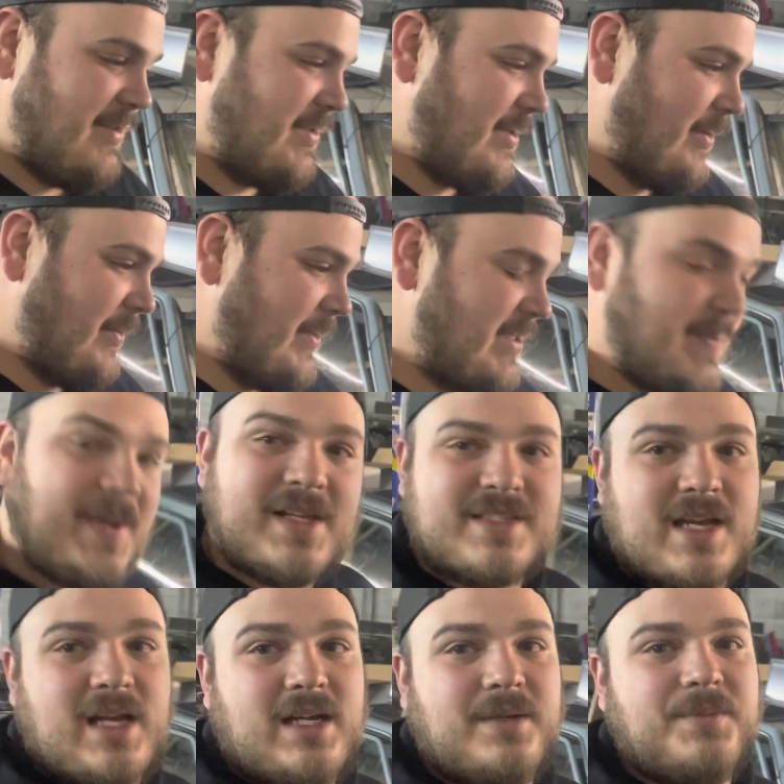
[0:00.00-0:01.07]
So it's about
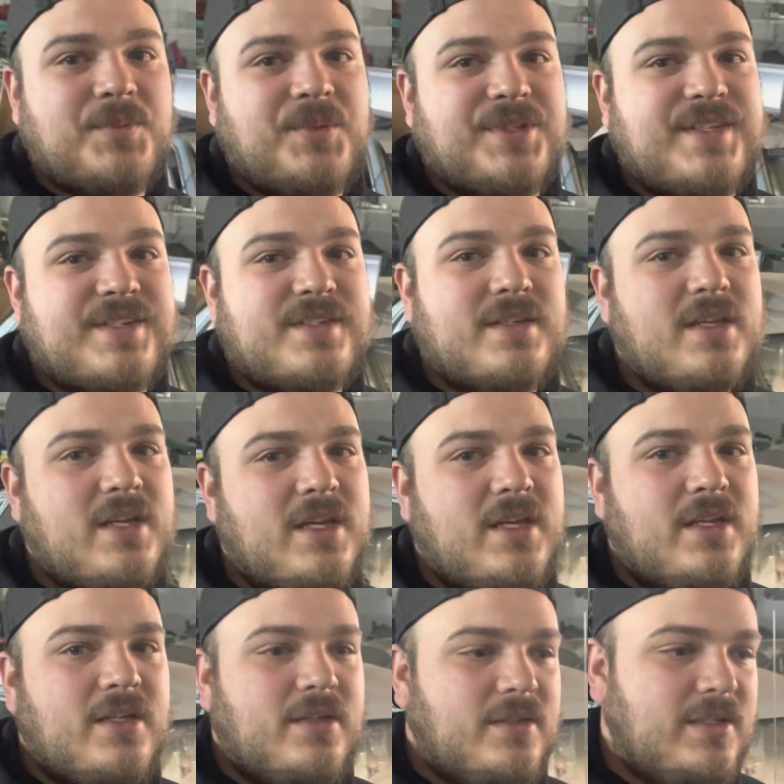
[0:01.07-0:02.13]
time to put this
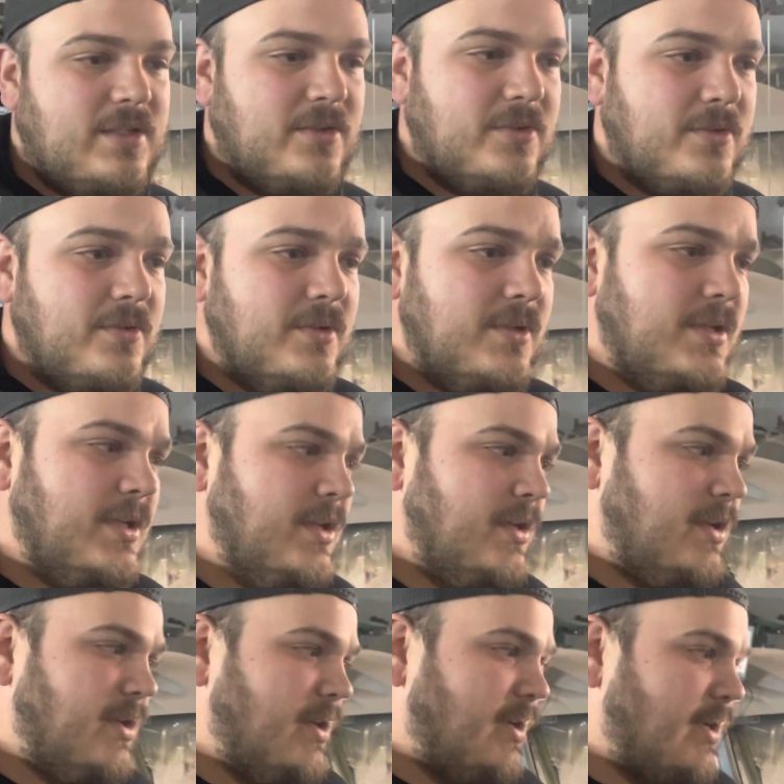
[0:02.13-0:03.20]
deal
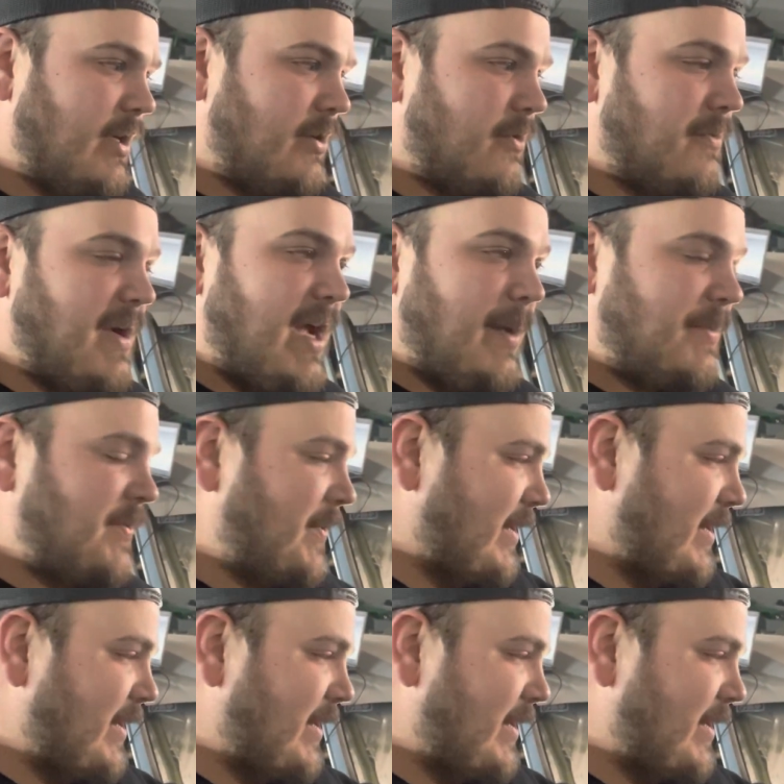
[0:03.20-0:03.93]
under wraps.